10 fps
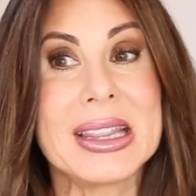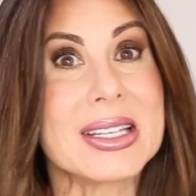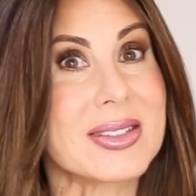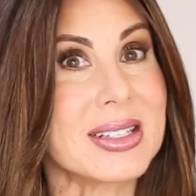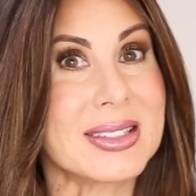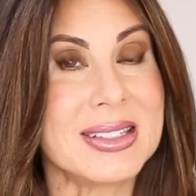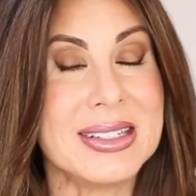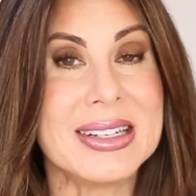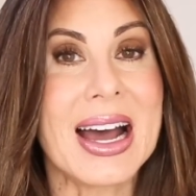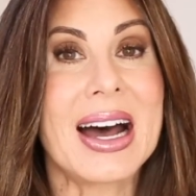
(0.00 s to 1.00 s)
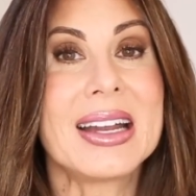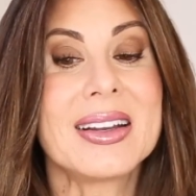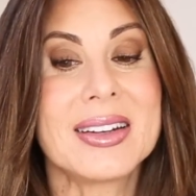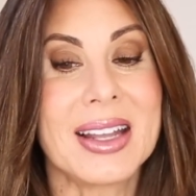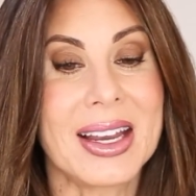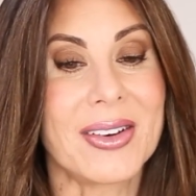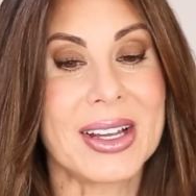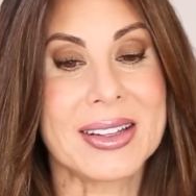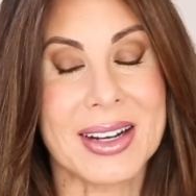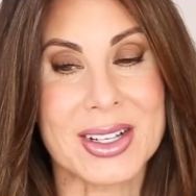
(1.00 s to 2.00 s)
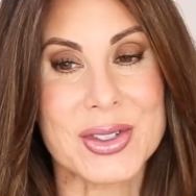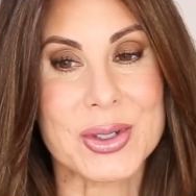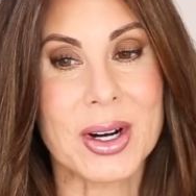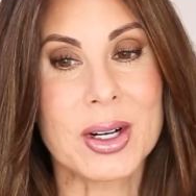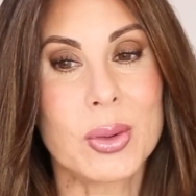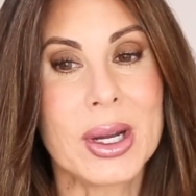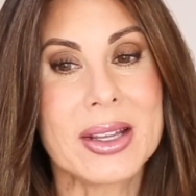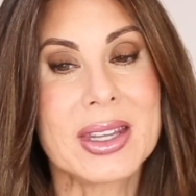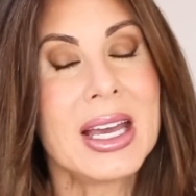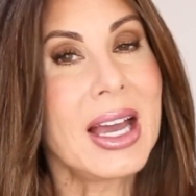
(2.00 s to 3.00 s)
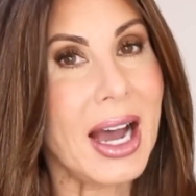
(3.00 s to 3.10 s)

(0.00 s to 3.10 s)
This is not an area that I struggle with.